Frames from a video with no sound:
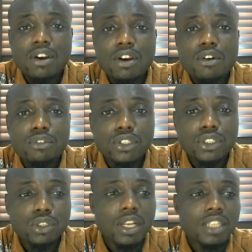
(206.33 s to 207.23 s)
for
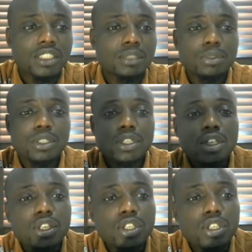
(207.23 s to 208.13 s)
this scholarship,
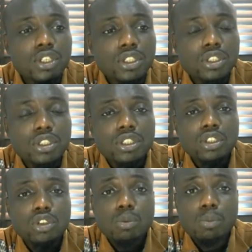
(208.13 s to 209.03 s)

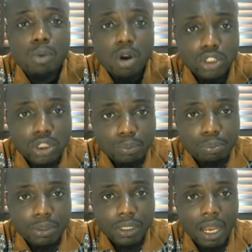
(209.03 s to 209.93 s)
you
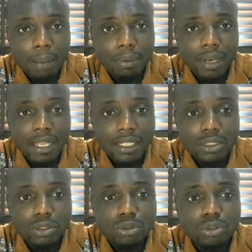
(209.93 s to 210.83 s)
must be
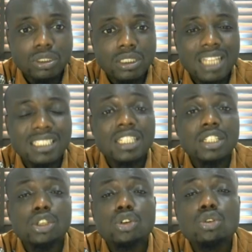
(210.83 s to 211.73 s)
applying to start a
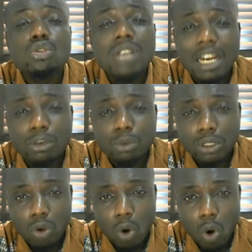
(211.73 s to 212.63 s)
new
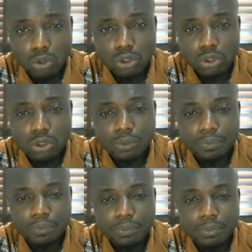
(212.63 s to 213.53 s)
graduate course.
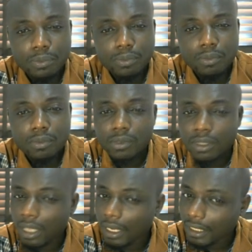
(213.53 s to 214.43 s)

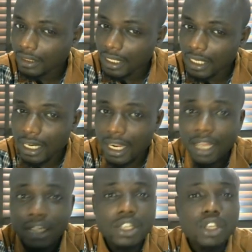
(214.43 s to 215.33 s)
Like I said
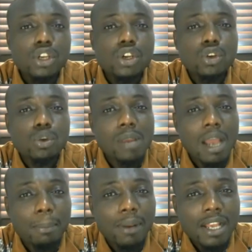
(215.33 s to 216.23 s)
earlier, you'll be
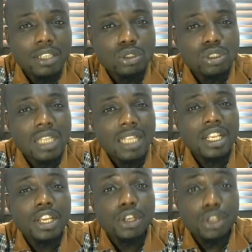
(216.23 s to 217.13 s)
applying to start
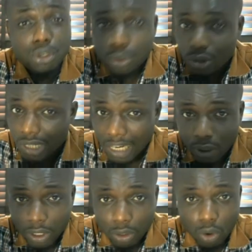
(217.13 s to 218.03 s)
a new
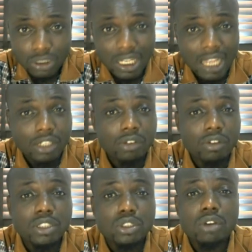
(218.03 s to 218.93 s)
graduate course at the
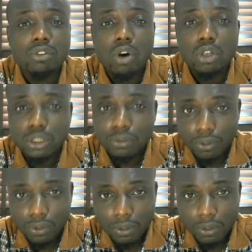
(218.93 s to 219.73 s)
University of Oxford.